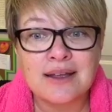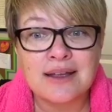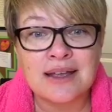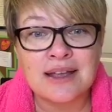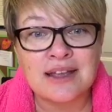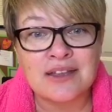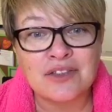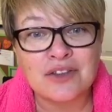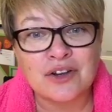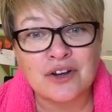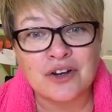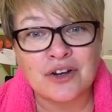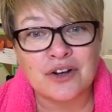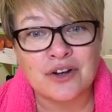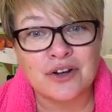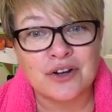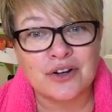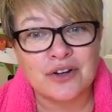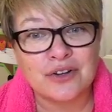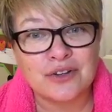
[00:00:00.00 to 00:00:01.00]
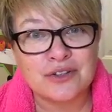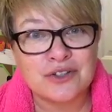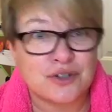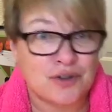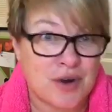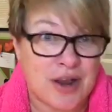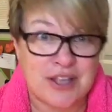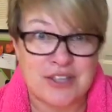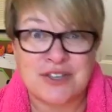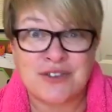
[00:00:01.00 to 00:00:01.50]
either
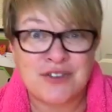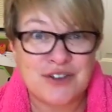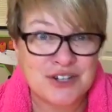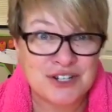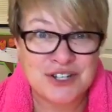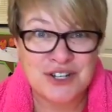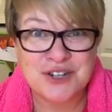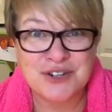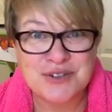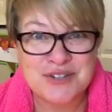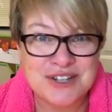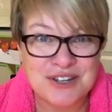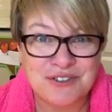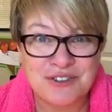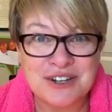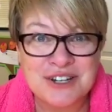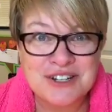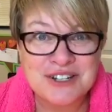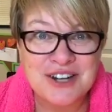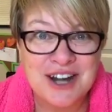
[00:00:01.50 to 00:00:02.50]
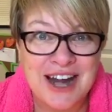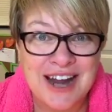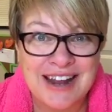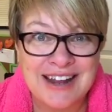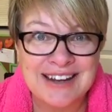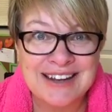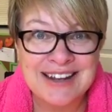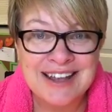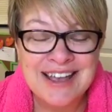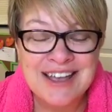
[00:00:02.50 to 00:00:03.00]
transfer to a different
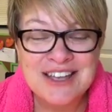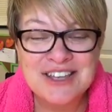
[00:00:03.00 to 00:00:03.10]
train,